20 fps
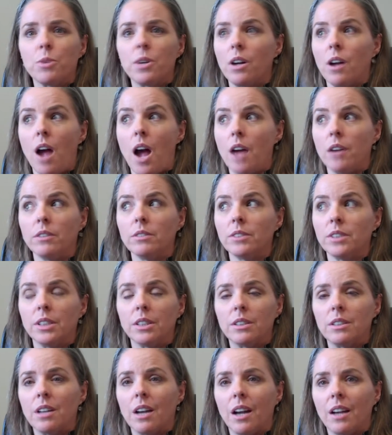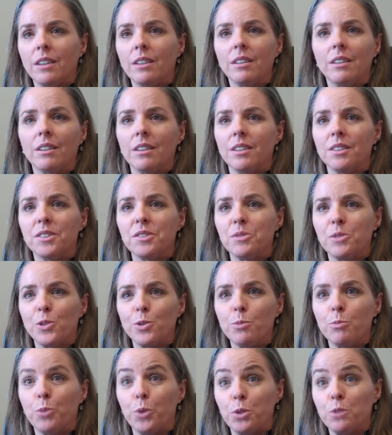I don't think that I could get into
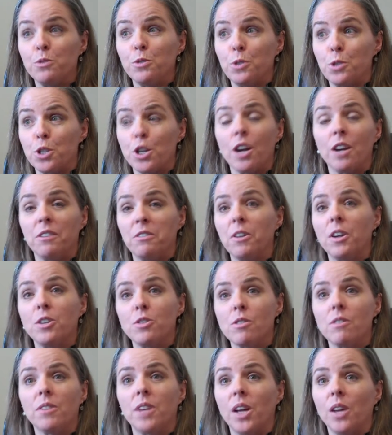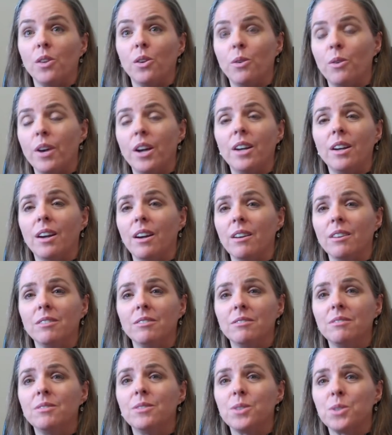Port Fourchon if I drove down there right now.
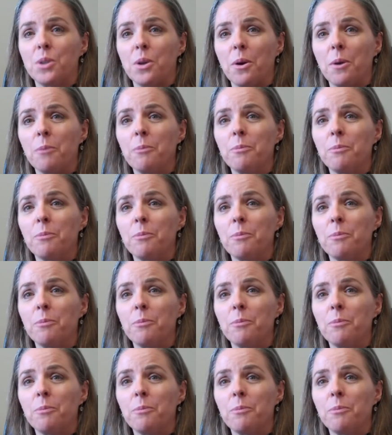So.